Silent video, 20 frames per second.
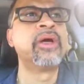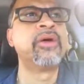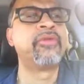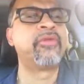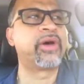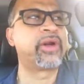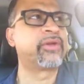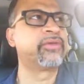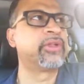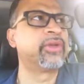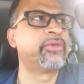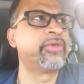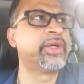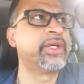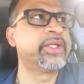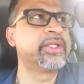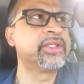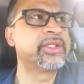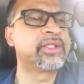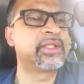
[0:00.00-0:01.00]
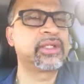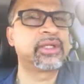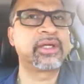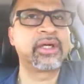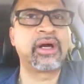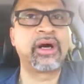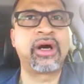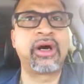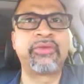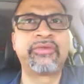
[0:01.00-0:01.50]
one of the ways
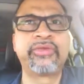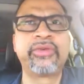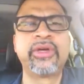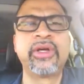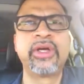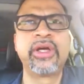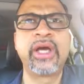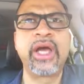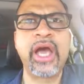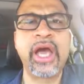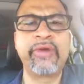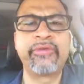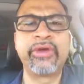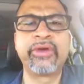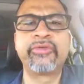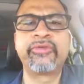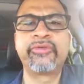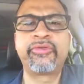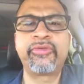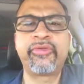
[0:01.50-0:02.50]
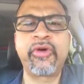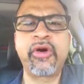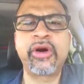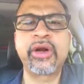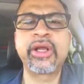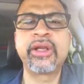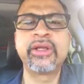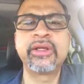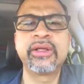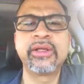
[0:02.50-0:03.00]
of having
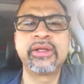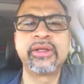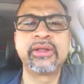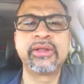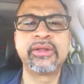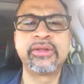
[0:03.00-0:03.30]
foreign